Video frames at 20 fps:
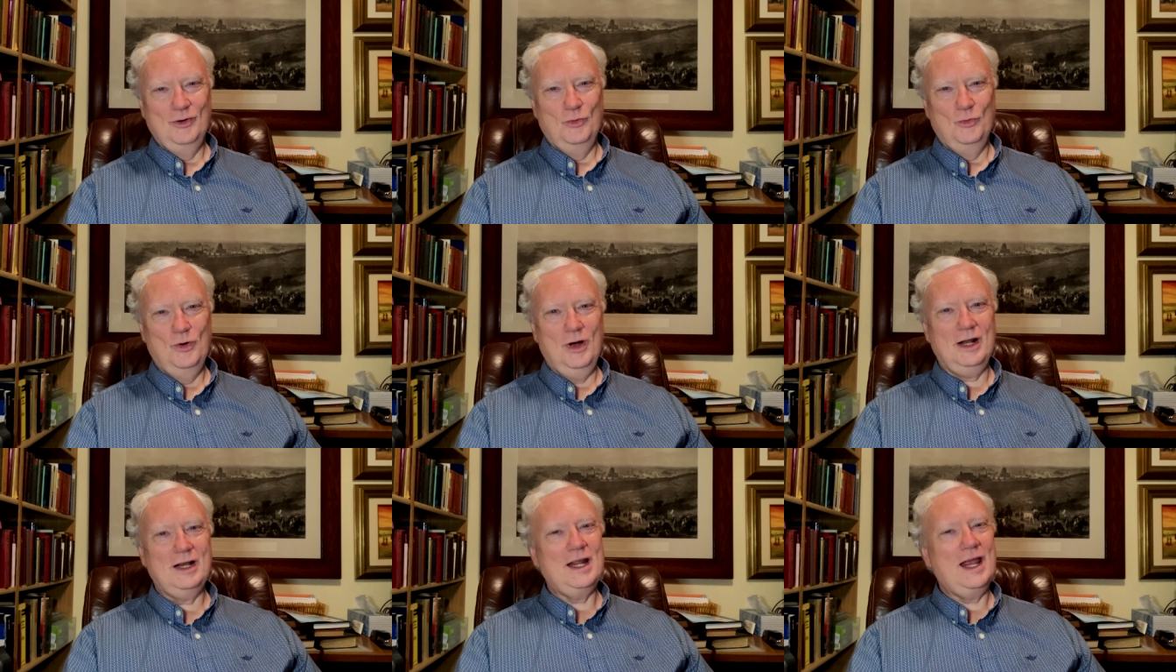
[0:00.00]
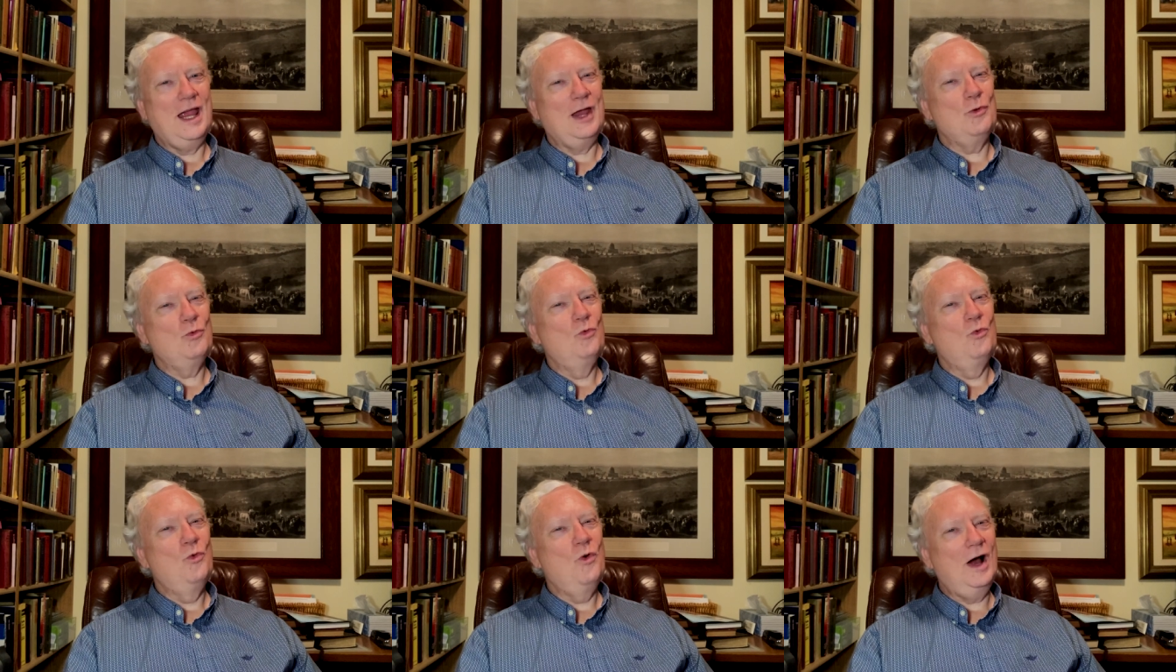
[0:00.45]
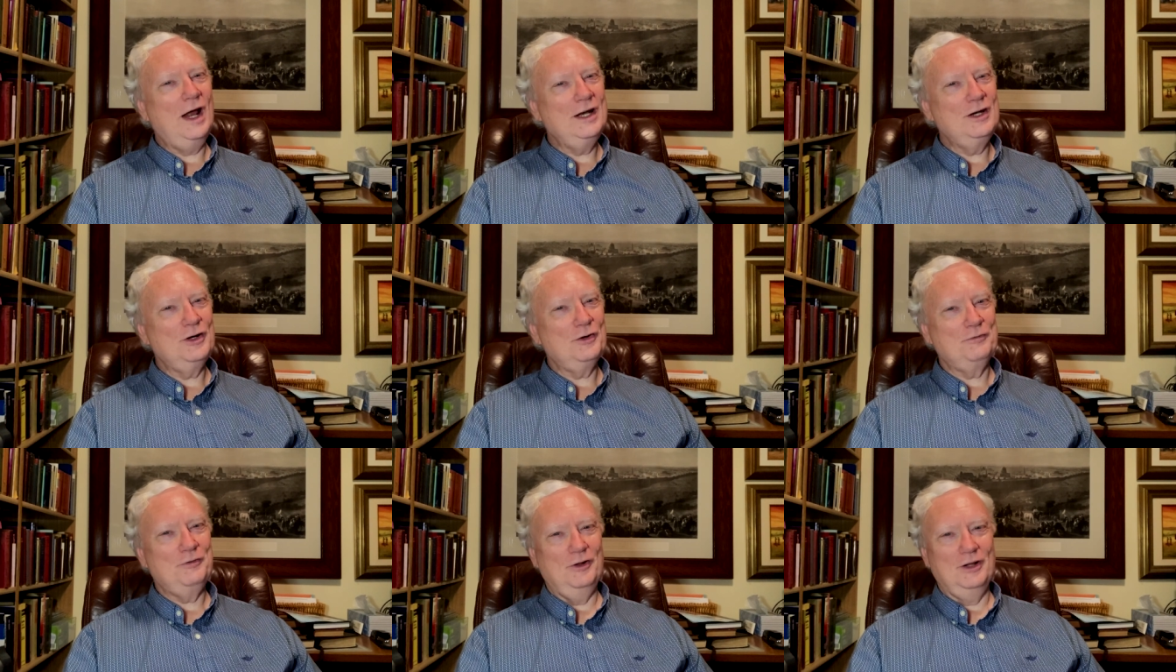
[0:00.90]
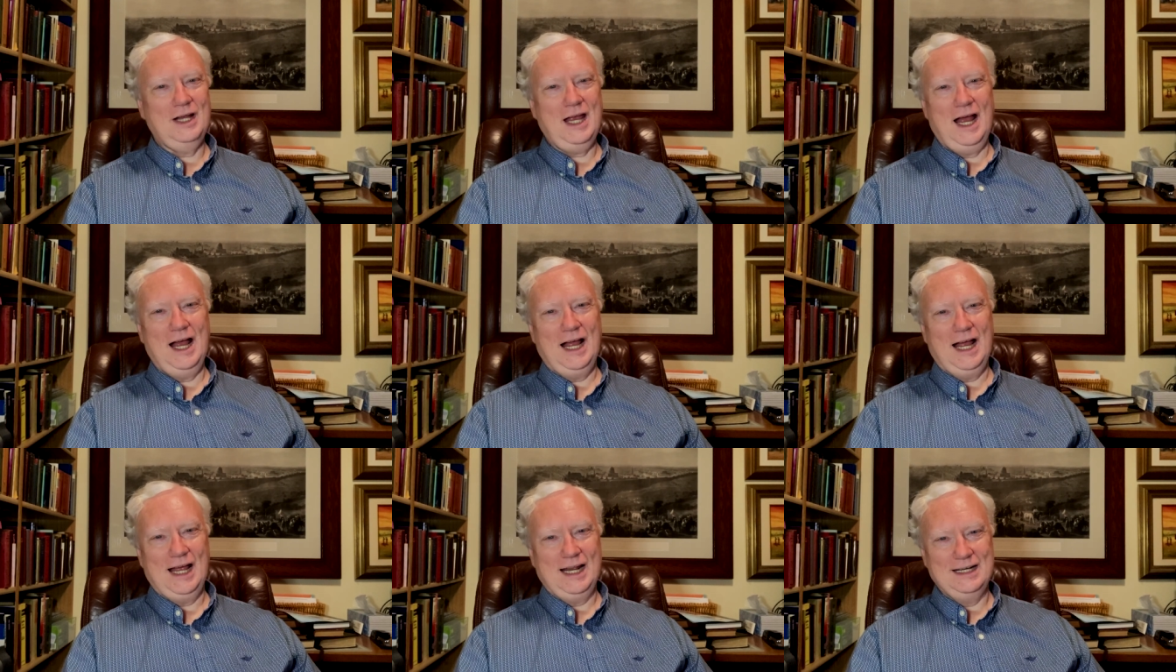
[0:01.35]
What a wonderful
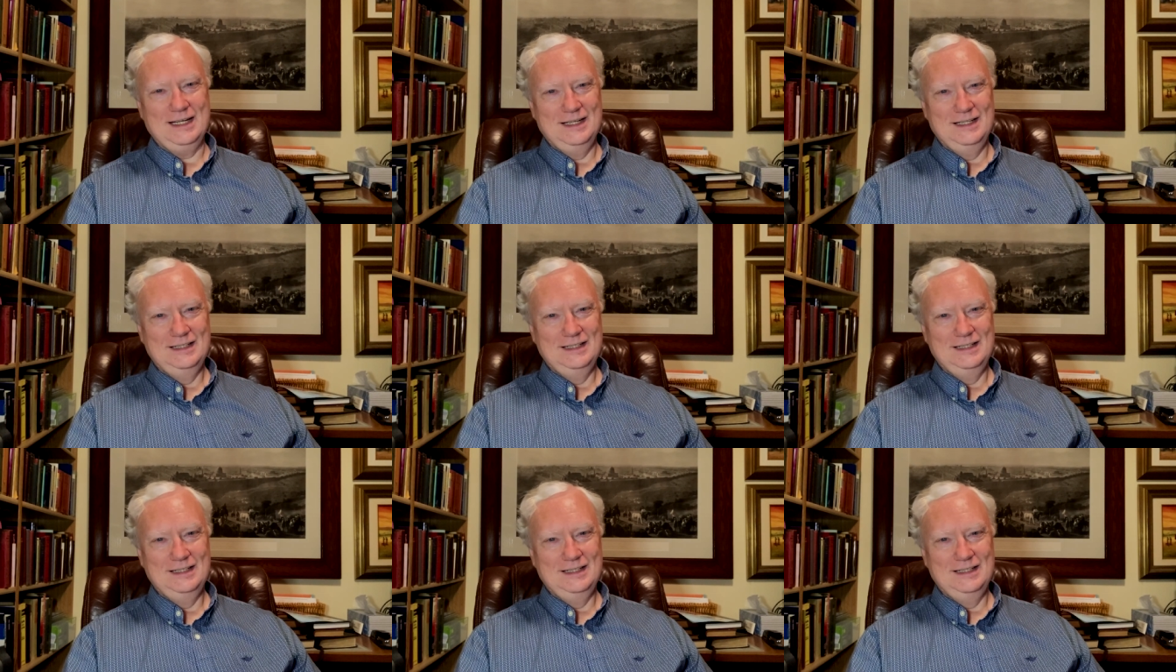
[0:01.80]
God